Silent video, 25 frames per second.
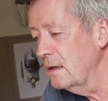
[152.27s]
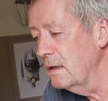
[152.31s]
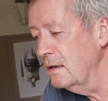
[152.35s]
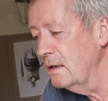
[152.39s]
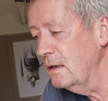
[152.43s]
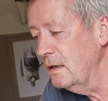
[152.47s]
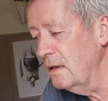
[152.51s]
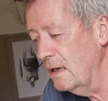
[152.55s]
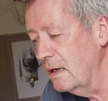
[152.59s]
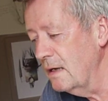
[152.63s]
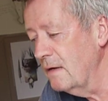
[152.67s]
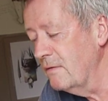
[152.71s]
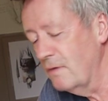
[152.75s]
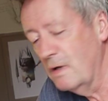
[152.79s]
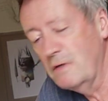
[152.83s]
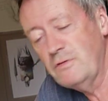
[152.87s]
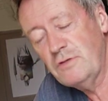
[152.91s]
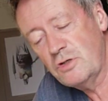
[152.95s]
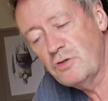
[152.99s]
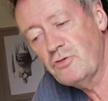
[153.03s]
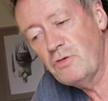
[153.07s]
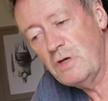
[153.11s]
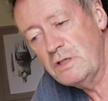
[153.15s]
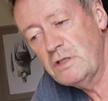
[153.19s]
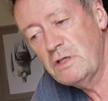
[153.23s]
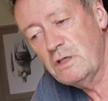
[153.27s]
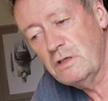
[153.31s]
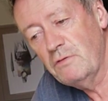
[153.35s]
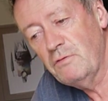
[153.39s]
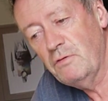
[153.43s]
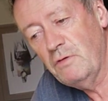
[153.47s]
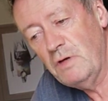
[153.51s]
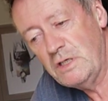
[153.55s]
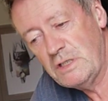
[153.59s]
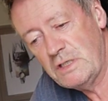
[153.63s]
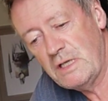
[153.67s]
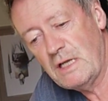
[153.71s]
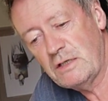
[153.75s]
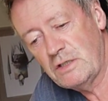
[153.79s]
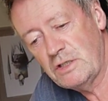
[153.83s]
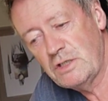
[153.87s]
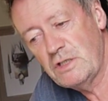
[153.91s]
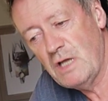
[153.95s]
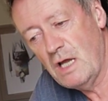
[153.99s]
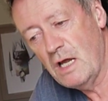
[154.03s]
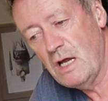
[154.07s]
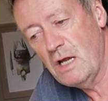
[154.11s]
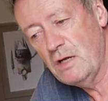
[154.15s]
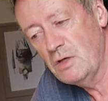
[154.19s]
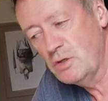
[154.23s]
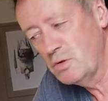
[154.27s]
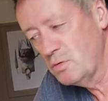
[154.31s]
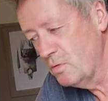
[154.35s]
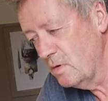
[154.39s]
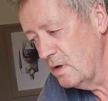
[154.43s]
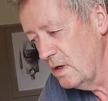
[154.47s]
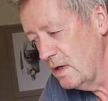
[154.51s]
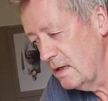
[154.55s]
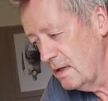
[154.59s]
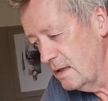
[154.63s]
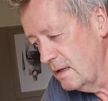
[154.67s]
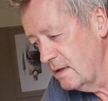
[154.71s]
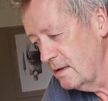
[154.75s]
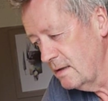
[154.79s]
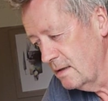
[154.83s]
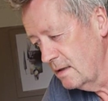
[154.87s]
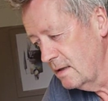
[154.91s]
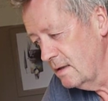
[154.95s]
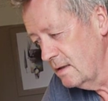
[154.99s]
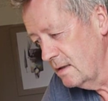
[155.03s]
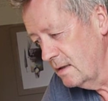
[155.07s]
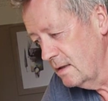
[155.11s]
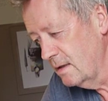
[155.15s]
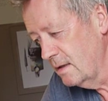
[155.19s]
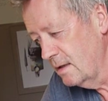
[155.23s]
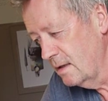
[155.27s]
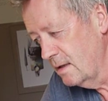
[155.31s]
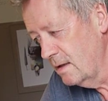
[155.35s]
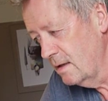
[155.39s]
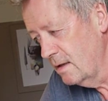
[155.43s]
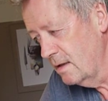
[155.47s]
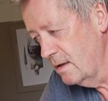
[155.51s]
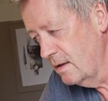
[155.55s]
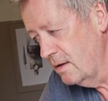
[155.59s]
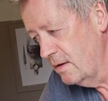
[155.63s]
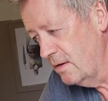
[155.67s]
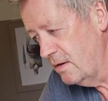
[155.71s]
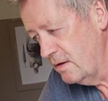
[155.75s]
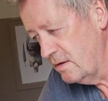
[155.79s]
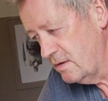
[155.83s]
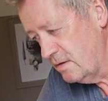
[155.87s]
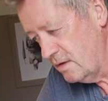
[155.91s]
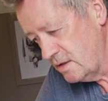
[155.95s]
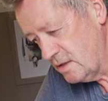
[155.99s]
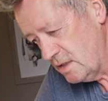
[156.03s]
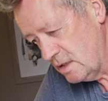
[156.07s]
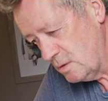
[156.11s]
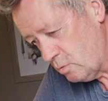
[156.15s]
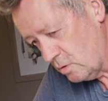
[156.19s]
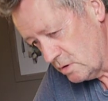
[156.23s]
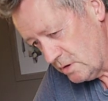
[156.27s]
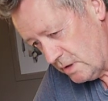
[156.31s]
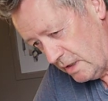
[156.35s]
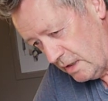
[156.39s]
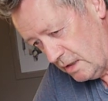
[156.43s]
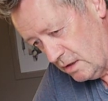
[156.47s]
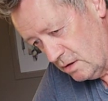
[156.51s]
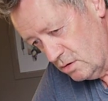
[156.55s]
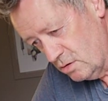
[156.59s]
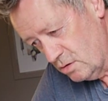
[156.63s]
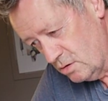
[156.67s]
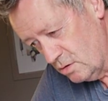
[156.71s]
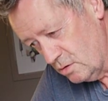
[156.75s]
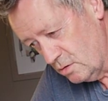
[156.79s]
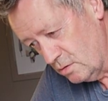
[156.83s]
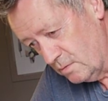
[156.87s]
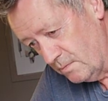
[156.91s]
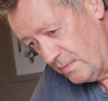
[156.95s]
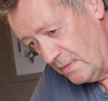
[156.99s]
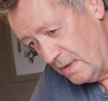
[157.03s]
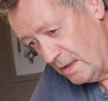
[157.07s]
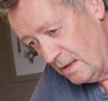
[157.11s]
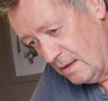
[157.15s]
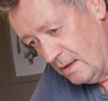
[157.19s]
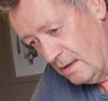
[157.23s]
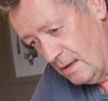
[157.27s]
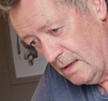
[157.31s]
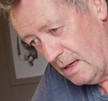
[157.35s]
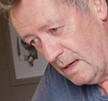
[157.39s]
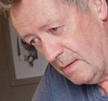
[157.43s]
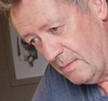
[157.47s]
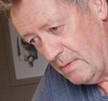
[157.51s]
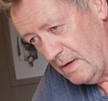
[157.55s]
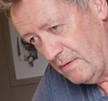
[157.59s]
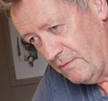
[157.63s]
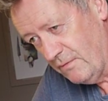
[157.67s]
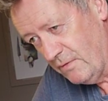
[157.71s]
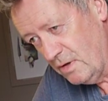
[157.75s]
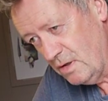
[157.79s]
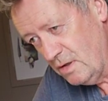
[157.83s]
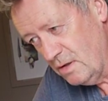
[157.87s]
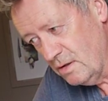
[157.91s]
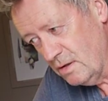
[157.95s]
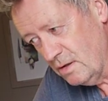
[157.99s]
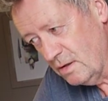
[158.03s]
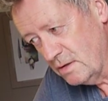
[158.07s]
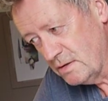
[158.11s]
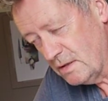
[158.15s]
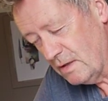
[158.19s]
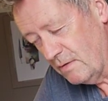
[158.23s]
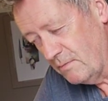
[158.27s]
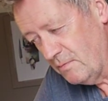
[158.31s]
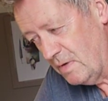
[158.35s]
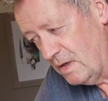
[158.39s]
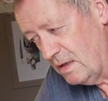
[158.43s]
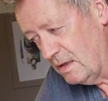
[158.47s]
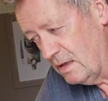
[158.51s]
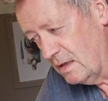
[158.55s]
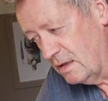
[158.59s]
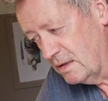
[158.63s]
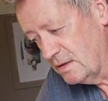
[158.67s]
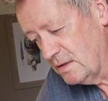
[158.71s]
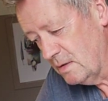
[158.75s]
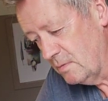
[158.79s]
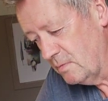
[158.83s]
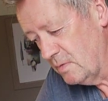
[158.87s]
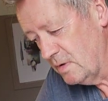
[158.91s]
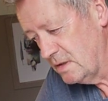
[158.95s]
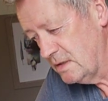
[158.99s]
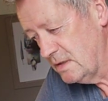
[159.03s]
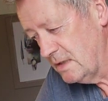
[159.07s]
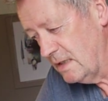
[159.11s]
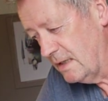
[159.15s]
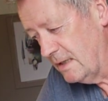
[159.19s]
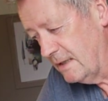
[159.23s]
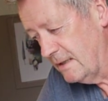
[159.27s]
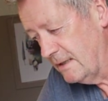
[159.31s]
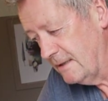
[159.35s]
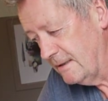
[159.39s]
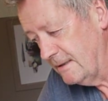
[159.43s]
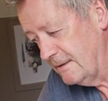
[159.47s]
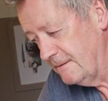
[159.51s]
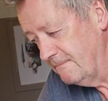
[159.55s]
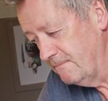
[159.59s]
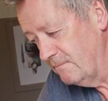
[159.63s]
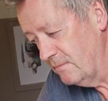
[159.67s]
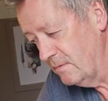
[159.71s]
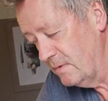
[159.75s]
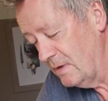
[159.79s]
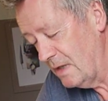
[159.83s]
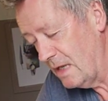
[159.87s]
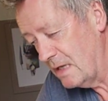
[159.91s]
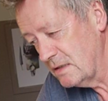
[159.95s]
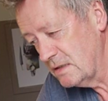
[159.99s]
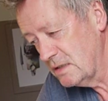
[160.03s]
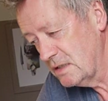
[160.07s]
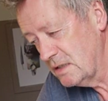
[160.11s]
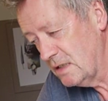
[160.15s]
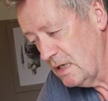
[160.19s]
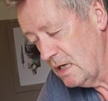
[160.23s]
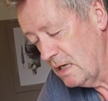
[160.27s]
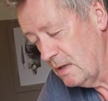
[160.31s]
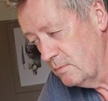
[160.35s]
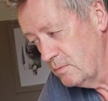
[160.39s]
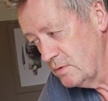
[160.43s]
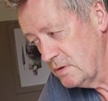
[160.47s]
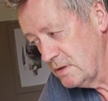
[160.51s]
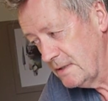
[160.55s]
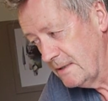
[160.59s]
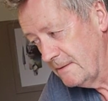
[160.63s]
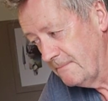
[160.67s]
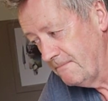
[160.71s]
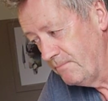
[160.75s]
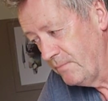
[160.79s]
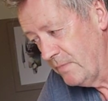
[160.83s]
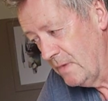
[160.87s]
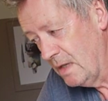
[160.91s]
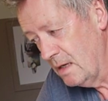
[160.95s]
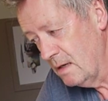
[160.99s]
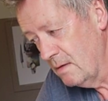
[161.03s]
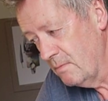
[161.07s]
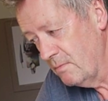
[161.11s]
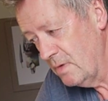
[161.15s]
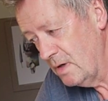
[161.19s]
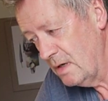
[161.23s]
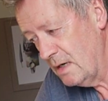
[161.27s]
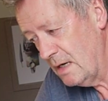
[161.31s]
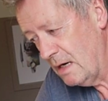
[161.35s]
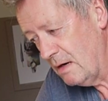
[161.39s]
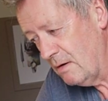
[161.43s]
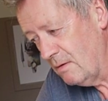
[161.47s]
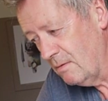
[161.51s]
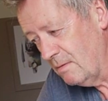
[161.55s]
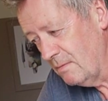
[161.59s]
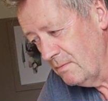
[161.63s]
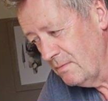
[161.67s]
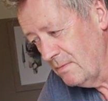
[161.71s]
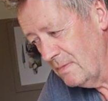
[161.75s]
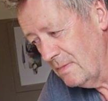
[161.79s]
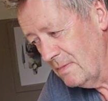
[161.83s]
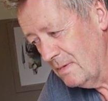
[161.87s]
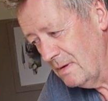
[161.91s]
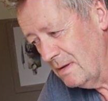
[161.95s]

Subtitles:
yeah, I just reached that stage where this is what I can do. I mean, for years I've been exhibiting landscapes, but now